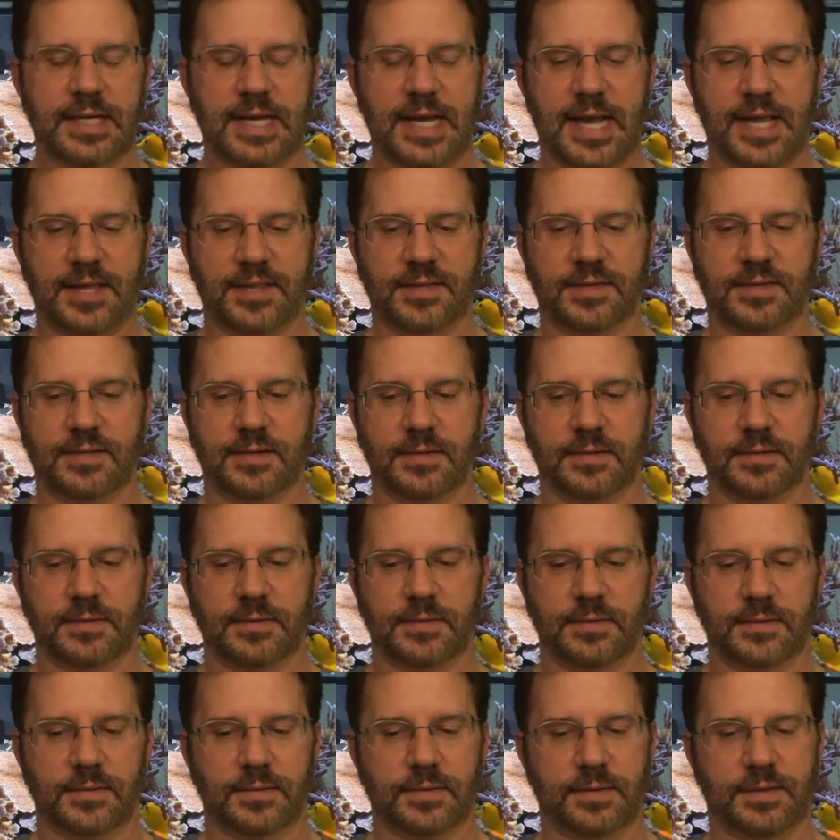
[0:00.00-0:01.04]
And
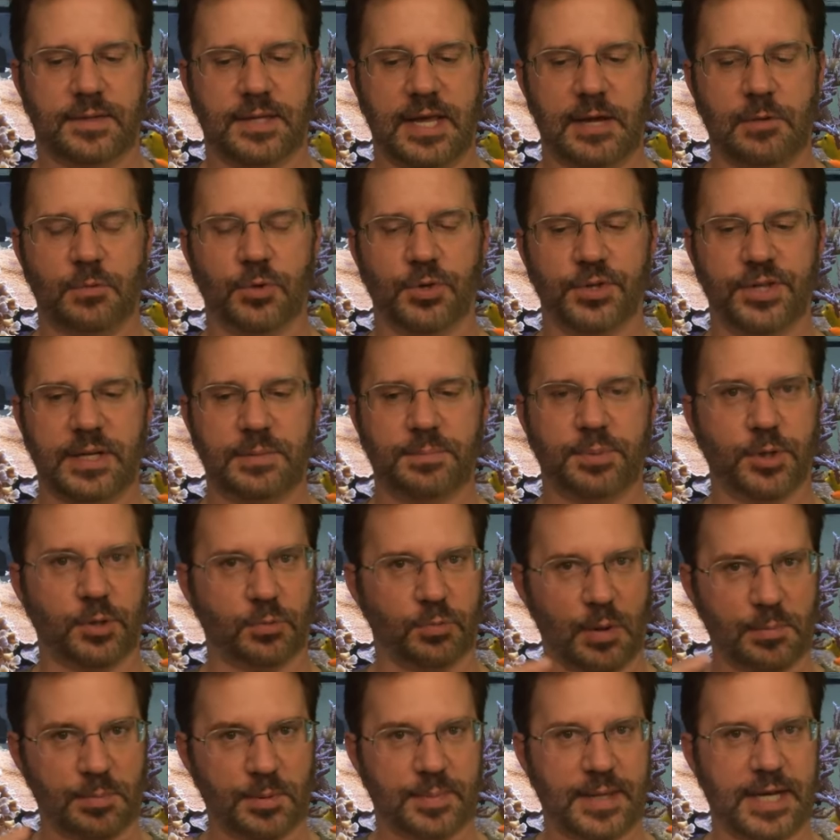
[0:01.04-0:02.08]
they will then put a
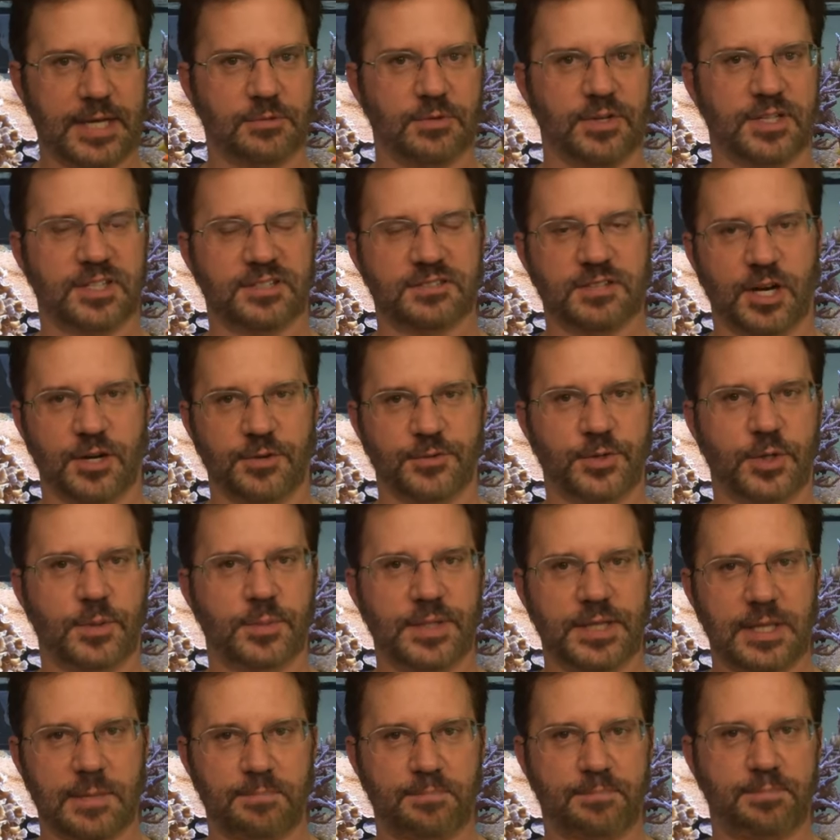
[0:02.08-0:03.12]
rubber band around the styrofoam
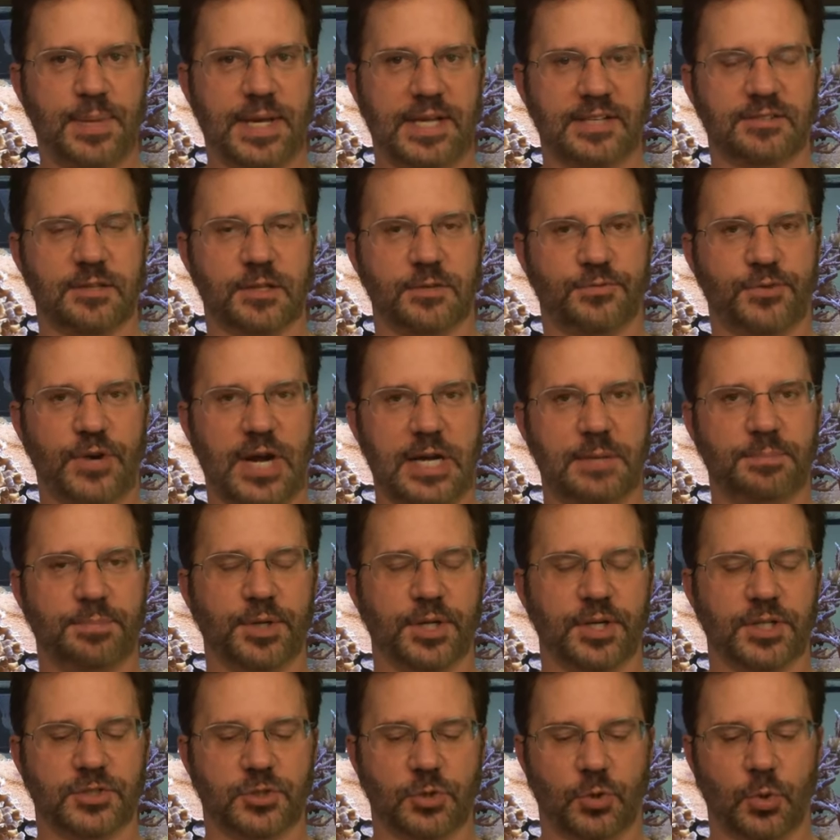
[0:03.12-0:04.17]
and the base of the frag
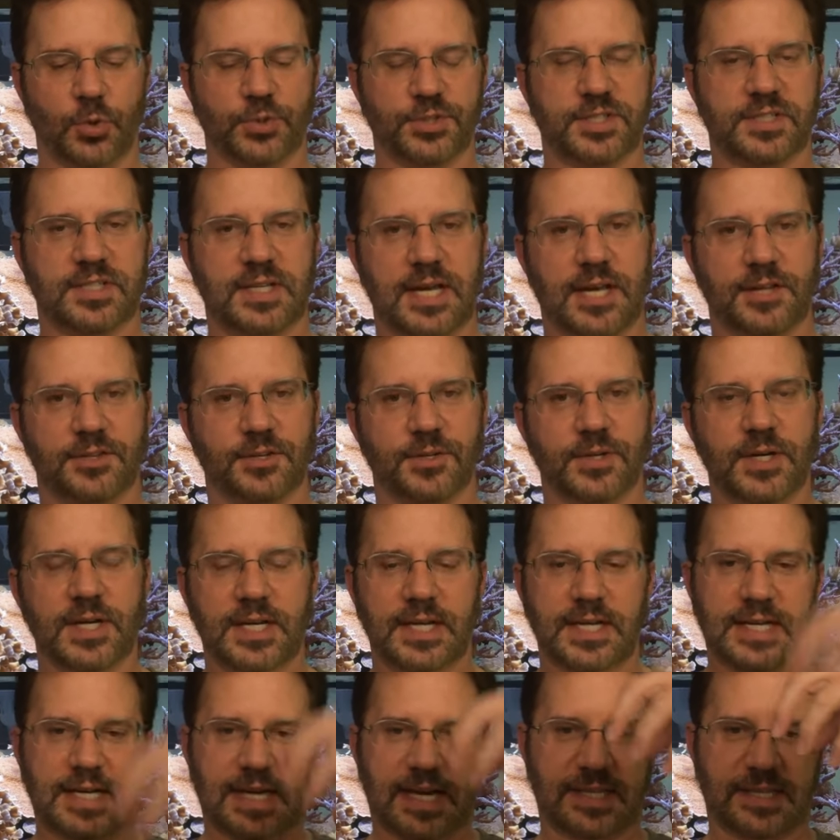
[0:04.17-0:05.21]
plug to hold it together.
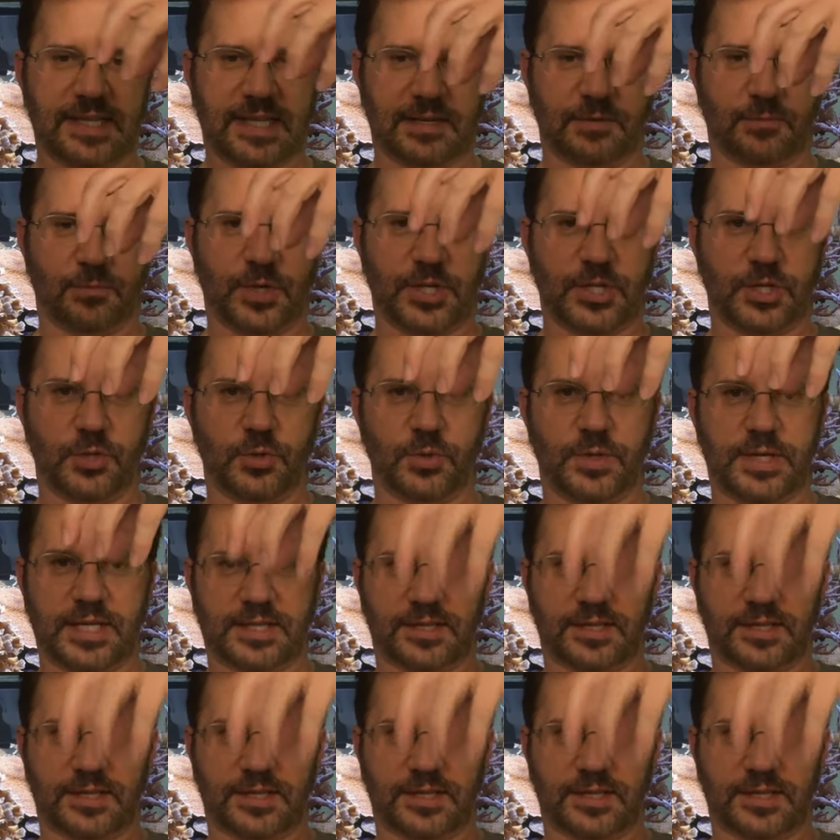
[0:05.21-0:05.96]
And then when you get